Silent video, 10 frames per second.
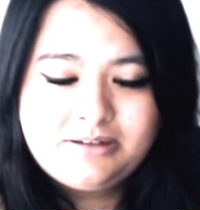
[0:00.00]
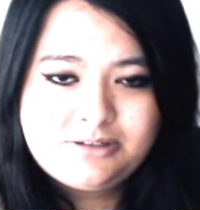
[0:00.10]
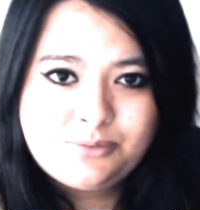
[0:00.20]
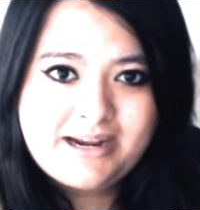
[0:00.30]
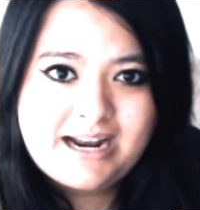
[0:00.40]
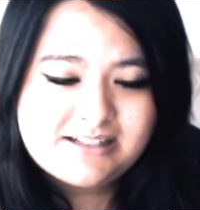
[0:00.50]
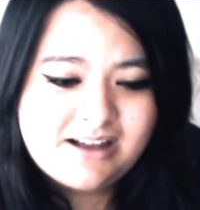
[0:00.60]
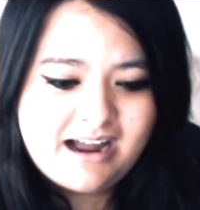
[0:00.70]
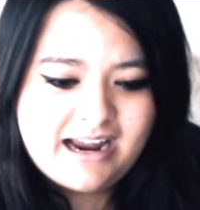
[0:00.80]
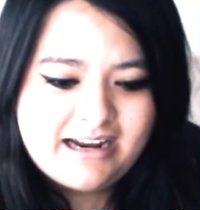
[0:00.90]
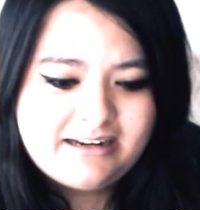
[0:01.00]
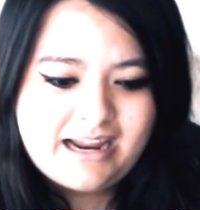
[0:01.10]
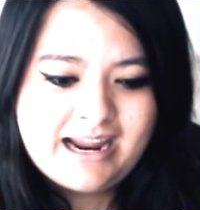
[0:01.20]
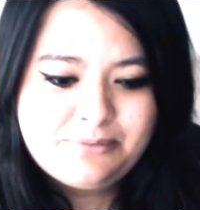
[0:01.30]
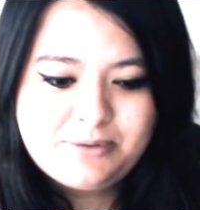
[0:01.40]
wait outside,
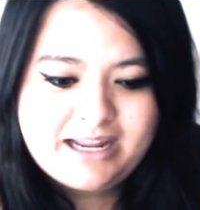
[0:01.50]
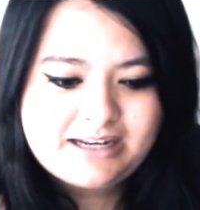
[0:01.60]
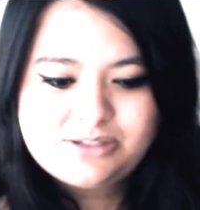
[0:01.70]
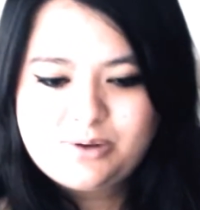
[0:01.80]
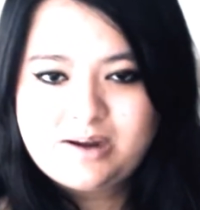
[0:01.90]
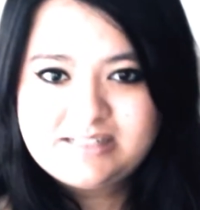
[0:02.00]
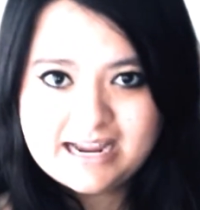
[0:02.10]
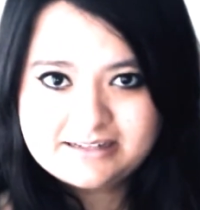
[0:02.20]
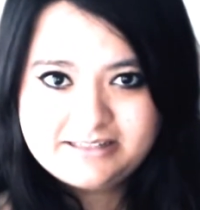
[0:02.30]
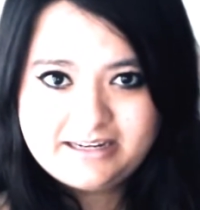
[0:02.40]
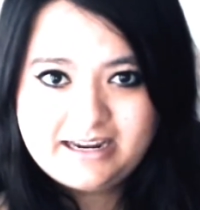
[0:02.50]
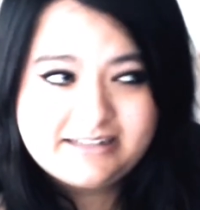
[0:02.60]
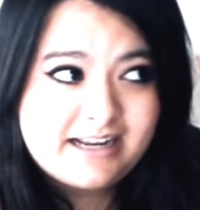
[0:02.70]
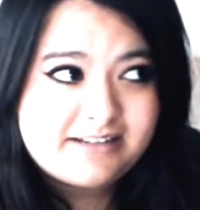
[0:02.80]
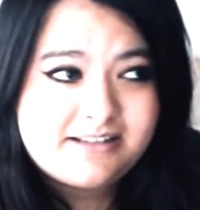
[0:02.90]
and we get into our taxi.
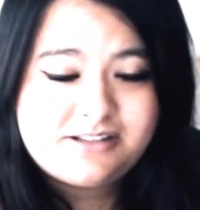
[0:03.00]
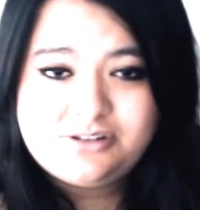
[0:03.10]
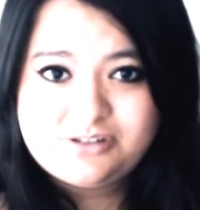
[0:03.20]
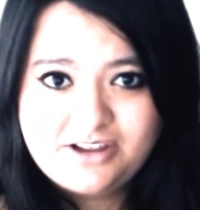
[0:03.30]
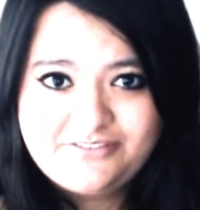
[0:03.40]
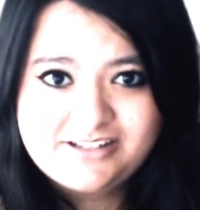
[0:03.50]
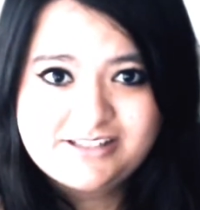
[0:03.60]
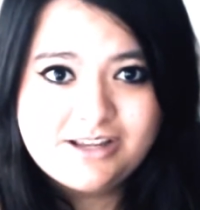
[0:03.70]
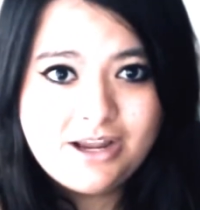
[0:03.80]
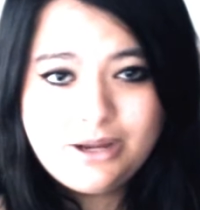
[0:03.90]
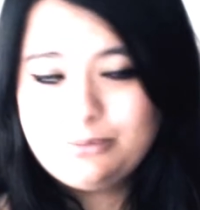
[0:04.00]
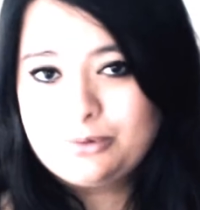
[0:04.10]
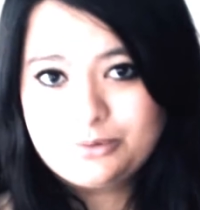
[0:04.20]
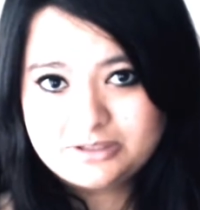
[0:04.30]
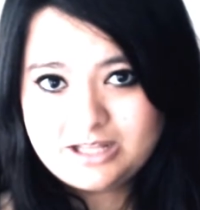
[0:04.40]
It takes us to Surface, where
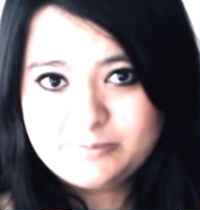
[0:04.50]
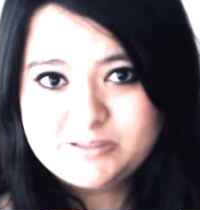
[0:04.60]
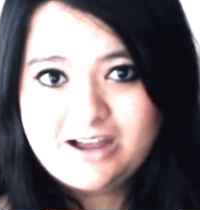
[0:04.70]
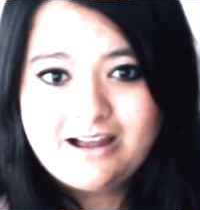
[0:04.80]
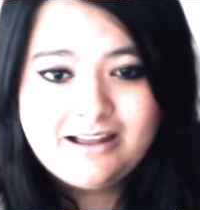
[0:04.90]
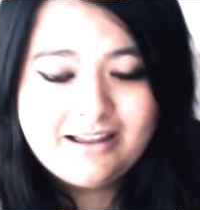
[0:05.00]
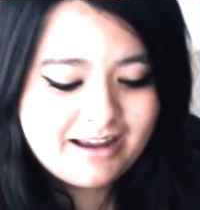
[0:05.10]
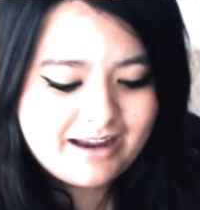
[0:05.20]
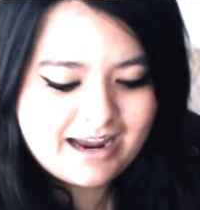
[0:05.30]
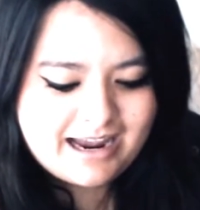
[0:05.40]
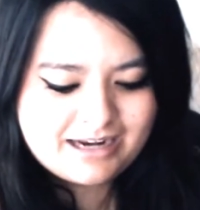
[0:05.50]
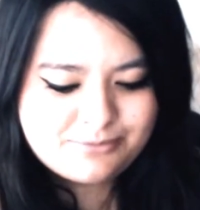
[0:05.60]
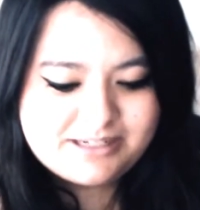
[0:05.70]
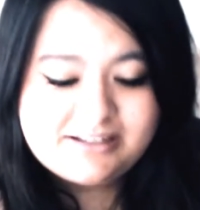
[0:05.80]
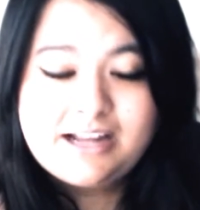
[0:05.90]
all the clubs are, and
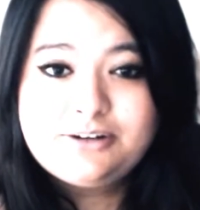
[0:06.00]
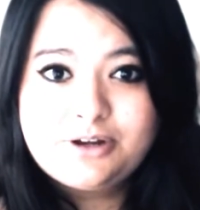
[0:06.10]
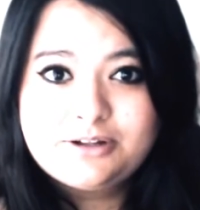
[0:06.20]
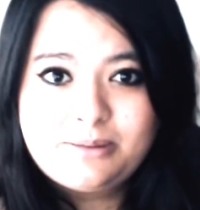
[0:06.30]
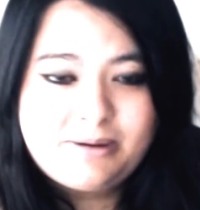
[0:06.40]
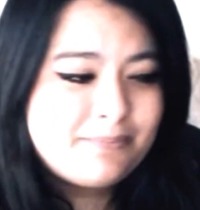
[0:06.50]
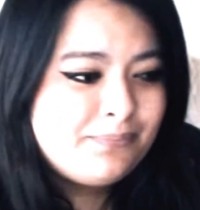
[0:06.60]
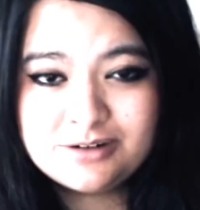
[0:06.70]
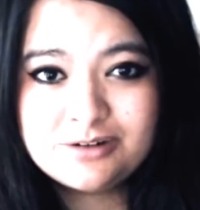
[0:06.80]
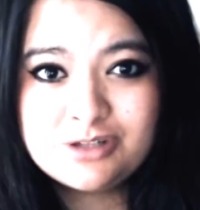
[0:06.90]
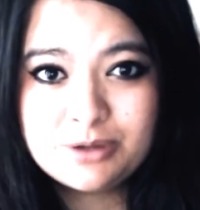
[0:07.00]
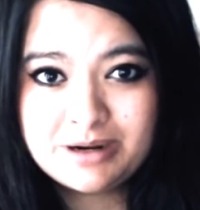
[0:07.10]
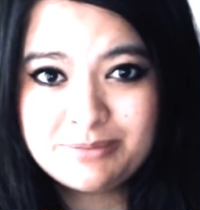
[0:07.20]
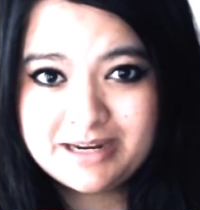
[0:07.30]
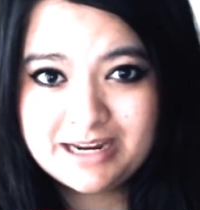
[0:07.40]
we decide to go clubbing. So
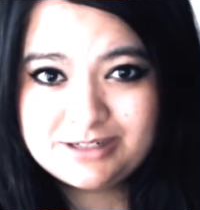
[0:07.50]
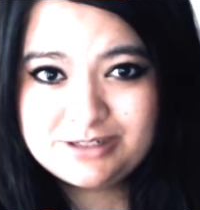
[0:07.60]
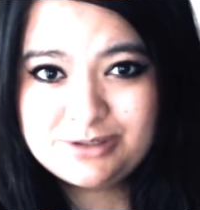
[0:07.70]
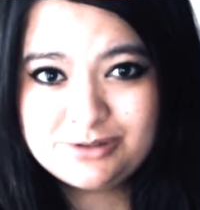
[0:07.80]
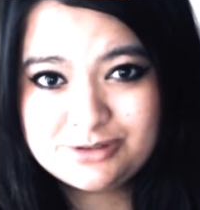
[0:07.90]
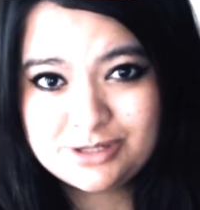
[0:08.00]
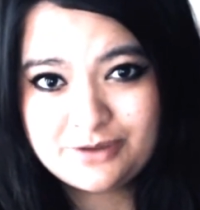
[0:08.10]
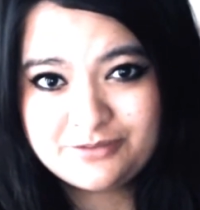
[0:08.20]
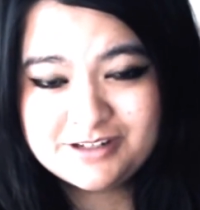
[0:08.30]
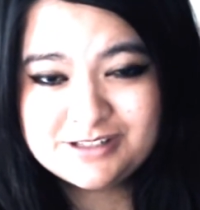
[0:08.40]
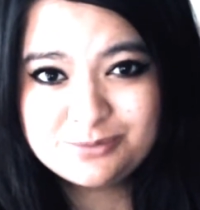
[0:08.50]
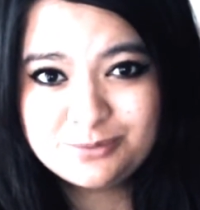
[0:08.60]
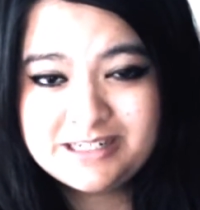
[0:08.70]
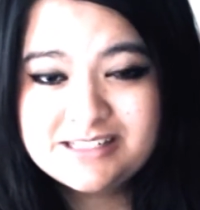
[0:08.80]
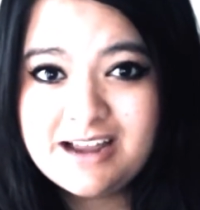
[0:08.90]
when we get to Surface,
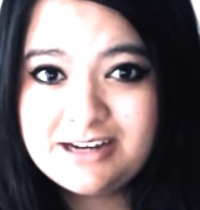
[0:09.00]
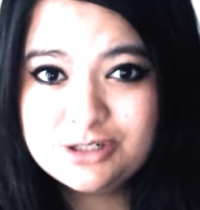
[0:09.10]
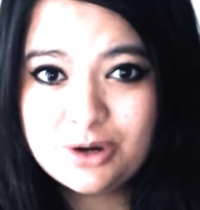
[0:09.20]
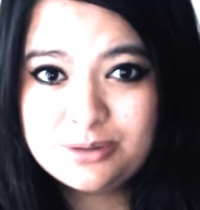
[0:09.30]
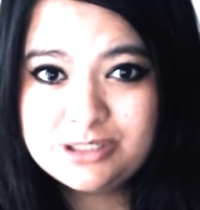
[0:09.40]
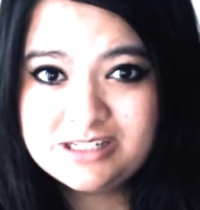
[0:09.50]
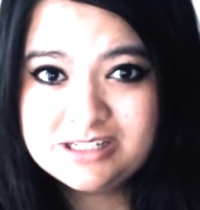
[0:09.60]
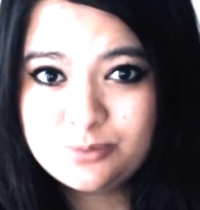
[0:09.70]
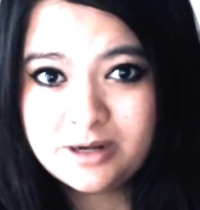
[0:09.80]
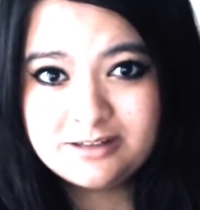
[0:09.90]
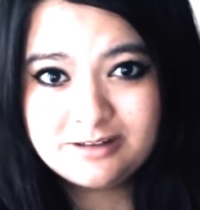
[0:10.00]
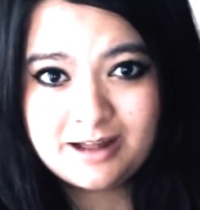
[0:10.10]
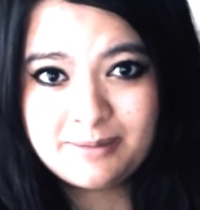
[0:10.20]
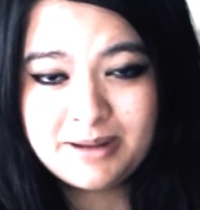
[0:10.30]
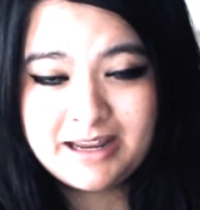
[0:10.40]
we decide to go into this one
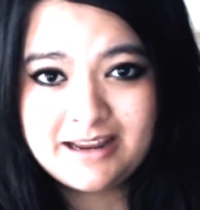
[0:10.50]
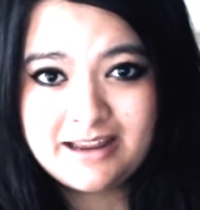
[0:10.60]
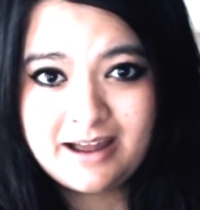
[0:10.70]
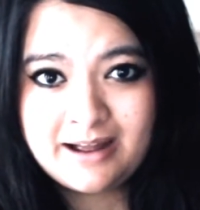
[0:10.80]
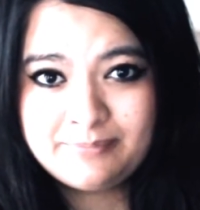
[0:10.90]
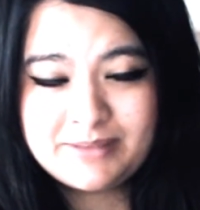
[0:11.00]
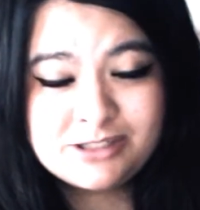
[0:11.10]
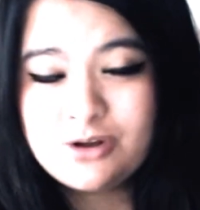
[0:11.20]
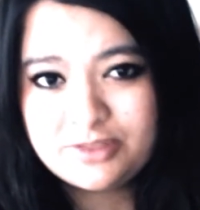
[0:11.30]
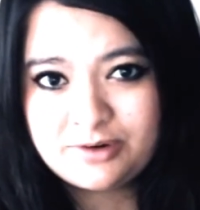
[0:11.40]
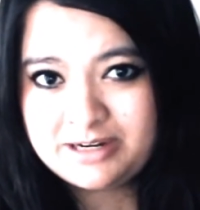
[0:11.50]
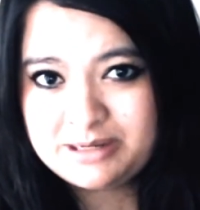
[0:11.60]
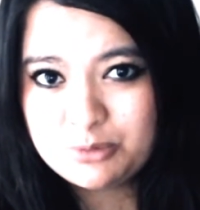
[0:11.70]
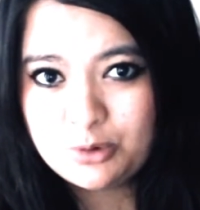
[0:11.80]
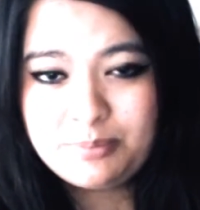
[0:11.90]
club that's not there
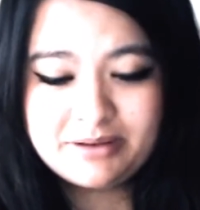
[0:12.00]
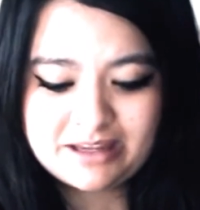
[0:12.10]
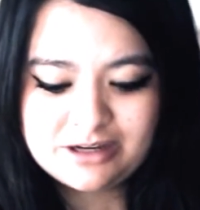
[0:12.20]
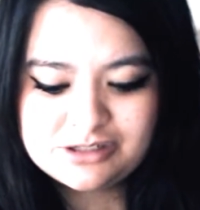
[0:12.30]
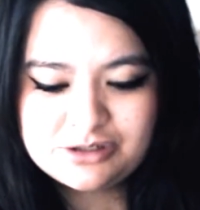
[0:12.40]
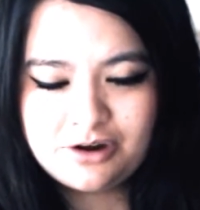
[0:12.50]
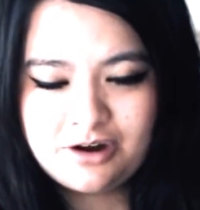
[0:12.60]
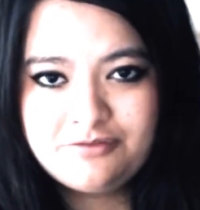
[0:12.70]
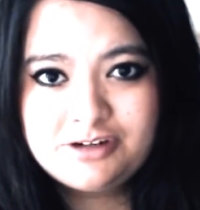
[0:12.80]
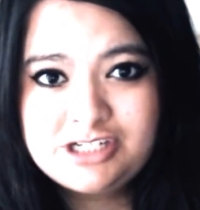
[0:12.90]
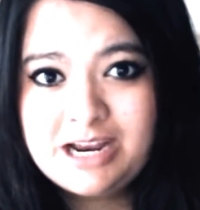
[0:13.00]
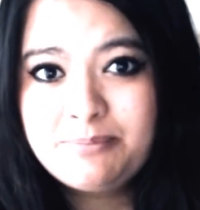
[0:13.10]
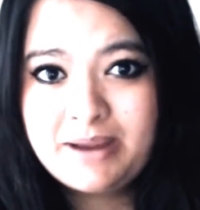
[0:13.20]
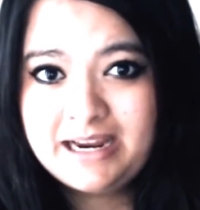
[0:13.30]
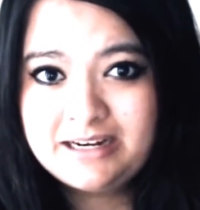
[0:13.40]
anymore, but they used to offer
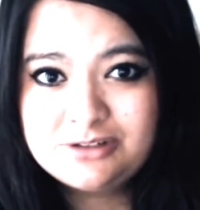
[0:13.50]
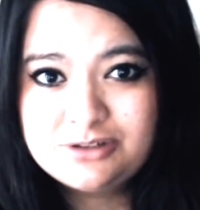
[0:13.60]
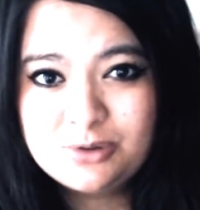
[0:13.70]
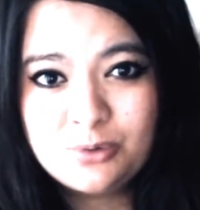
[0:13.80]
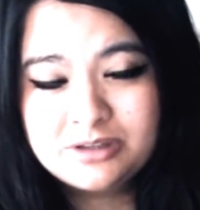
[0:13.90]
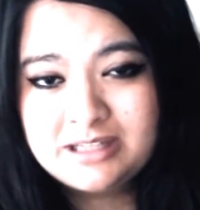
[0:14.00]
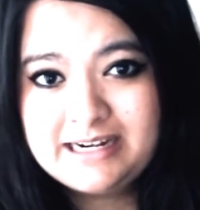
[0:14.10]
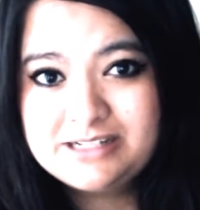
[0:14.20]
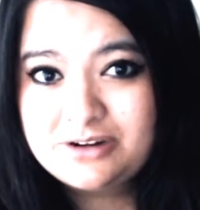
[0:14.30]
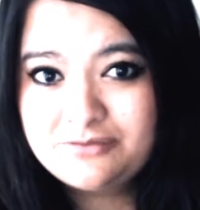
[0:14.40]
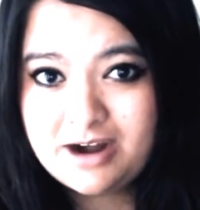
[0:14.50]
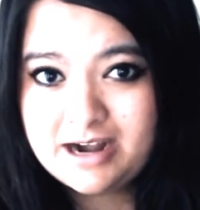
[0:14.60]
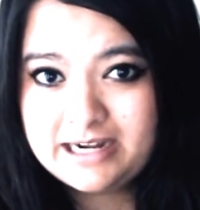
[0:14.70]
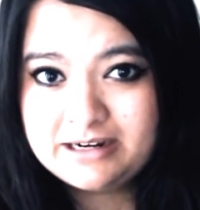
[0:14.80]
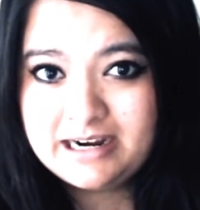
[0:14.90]
champagne to all the ladies on a
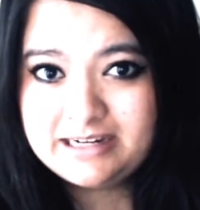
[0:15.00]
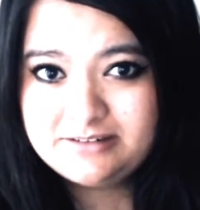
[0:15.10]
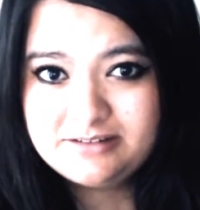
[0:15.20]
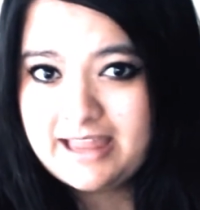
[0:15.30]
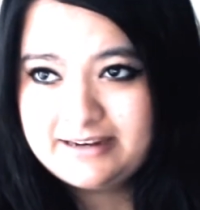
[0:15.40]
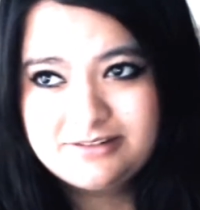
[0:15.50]
Friday night. Like,